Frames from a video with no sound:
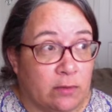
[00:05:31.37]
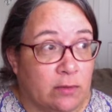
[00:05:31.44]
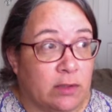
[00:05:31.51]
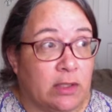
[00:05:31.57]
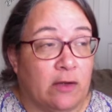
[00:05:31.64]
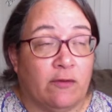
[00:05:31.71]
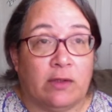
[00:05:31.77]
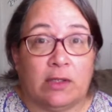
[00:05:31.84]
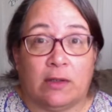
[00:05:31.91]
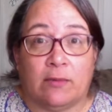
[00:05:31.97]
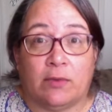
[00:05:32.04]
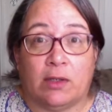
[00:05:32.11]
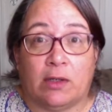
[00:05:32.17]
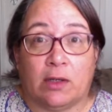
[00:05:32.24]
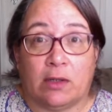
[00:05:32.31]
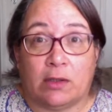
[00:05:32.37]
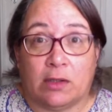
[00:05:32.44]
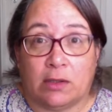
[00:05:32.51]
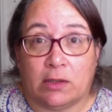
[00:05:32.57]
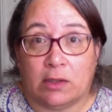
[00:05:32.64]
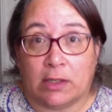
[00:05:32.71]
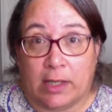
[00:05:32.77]
giving them
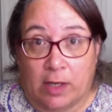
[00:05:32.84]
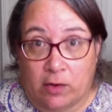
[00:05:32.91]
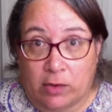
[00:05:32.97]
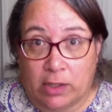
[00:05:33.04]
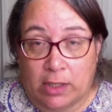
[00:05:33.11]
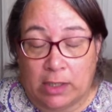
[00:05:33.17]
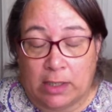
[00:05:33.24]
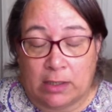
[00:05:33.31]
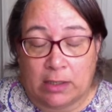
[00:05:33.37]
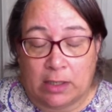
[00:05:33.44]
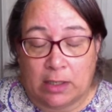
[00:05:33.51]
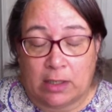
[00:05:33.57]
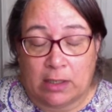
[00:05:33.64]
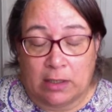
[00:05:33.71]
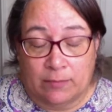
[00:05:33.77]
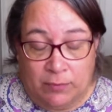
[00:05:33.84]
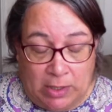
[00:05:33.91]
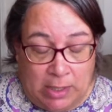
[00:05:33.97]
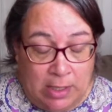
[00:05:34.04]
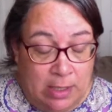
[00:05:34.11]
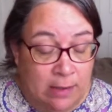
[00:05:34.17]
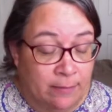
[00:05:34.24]
the care they
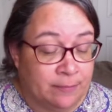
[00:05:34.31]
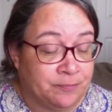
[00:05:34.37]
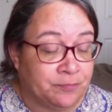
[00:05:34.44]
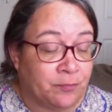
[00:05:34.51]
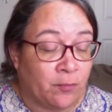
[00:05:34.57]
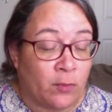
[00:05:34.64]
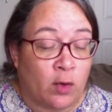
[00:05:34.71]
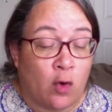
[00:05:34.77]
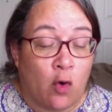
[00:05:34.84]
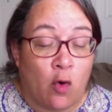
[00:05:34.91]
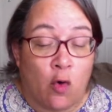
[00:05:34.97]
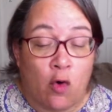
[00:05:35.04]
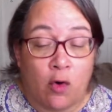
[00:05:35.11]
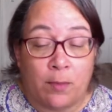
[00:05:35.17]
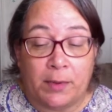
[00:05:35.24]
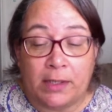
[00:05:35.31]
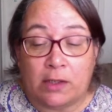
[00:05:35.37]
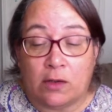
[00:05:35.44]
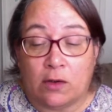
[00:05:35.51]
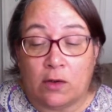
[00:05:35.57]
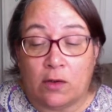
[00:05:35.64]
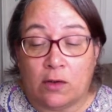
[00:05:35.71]
need, or
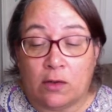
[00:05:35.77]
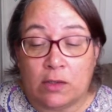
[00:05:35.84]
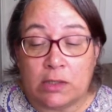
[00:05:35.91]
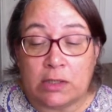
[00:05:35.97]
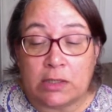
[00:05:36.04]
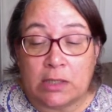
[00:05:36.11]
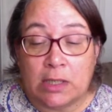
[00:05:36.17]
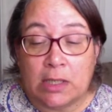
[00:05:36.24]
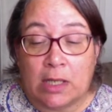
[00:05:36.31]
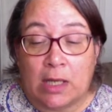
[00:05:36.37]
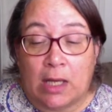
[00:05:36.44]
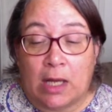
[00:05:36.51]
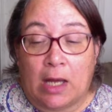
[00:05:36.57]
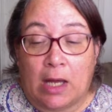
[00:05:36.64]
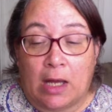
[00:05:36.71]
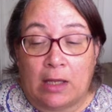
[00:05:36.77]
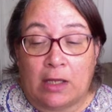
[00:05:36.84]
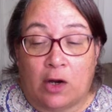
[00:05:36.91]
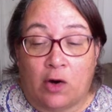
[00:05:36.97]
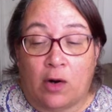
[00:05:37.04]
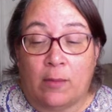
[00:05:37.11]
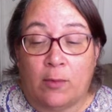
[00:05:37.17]
because
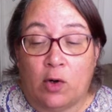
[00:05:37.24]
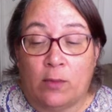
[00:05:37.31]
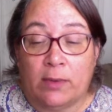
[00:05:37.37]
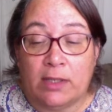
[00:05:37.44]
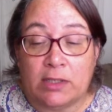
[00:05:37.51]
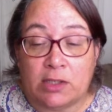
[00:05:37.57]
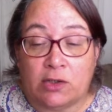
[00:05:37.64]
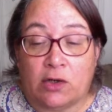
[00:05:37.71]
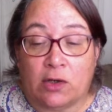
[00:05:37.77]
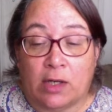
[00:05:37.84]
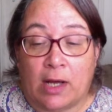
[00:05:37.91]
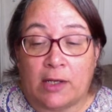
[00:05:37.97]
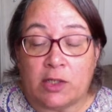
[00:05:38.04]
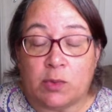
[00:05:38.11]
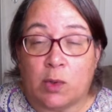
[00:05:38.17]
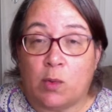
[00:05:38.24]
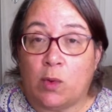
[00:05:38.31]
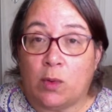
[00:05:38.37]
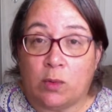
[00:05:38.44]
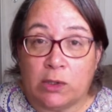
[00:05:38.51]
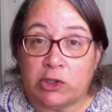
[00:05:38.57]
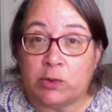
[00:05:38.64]
there are moments in our lives when we
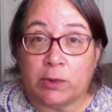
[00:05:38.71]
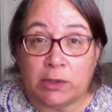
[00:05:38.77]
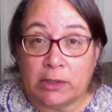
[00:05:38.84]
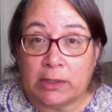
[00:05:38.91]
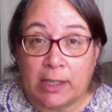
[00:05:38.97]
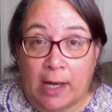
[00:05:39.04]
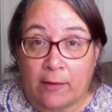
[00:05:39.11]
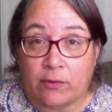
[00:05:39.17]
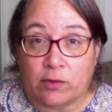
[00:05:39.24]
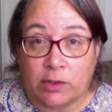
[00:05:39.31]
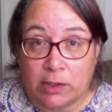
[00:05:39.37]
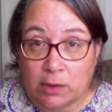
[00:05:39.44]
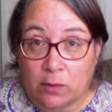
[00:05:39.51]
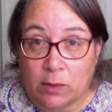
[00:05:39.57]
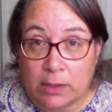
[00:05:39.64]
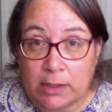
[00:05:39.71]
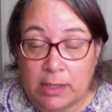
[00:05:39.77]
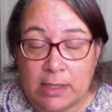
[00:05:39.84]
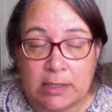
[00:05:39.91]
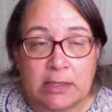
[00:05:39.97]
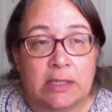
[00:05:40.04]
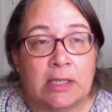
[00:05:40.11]
wish we didn't have to deal with
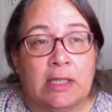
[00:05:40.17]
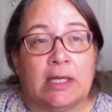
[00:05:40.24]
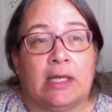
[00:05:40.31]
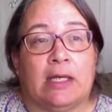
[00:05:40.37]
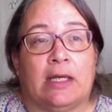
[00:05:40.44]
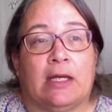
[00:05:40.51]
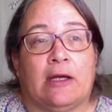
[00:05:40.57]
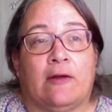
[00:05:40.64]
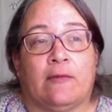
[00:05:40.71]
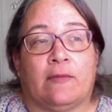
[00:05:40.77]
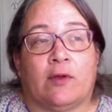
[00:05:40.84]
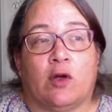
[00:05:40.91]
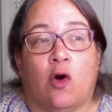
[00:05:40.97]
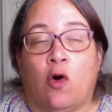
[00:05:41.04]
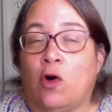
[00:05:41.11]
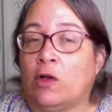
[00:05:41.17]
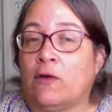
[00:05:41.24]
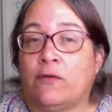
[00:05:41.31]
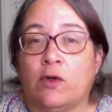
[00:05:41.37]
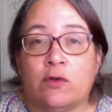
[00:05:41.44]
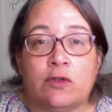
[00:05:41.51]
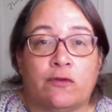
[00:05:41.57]
this. All
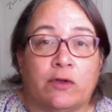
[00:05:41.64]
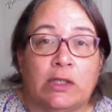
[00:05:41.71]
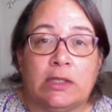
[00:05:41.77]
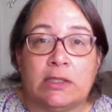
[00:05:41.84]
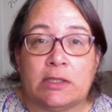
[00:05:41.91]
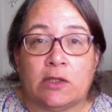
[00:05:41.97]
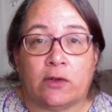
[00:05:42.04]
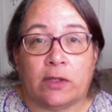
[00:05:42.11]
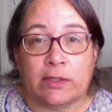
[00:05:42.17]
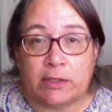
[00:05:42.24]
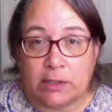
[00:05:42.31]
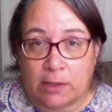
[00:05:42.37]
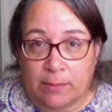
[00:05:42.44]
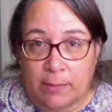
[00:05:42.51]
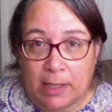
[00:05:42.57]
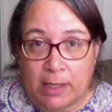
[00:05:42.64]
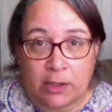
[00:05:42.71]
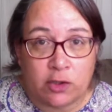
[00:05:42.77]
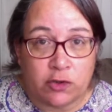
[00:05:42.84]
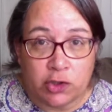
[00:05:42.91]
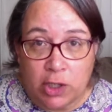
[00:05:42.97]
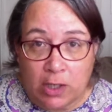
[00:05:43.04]
of those feelings are legitimate, and
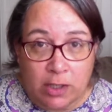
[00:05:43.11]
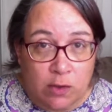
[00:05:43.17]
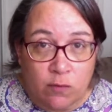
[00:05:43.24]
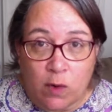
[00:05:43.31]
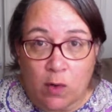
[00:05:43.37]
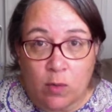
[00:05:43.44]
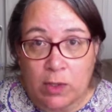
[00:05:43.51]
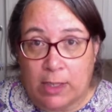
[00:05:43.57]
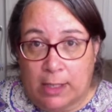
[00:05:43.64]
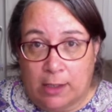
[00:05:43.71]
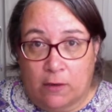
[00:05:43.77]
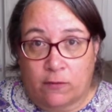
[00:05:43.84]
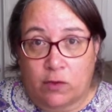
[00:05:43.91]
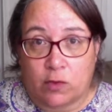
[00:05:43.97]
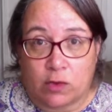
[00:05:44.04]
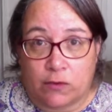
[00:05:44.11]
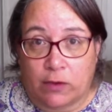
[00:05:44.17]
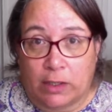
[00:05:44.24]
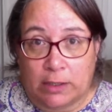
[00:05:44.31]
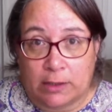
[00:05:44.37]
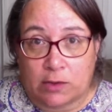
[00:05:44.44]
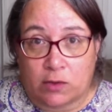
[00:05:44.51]
there's nothing wrong with any of those
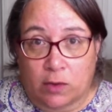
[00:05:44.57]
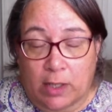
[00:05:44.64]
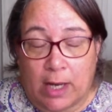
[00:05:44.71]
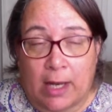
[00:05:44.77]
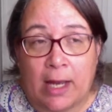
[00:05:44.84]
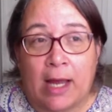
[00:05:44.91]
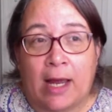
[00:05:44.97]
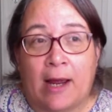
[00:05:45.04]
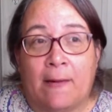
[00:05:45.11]
feelings, okay?